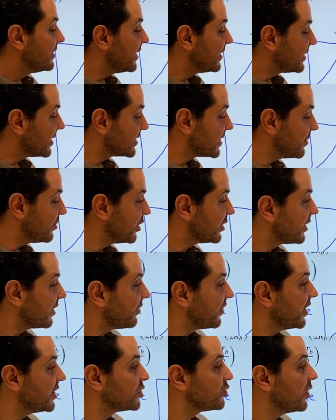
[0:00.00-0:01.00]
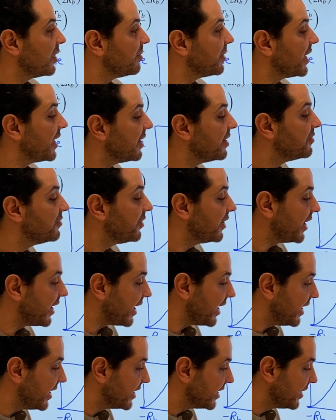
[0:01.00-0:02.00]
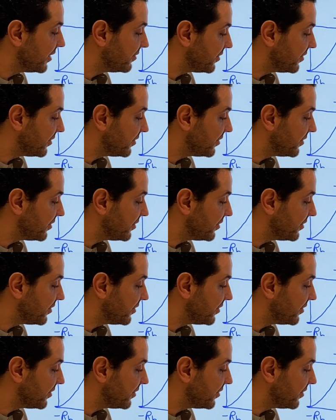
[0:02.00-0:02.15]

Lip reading: the intersymbol interference will be very,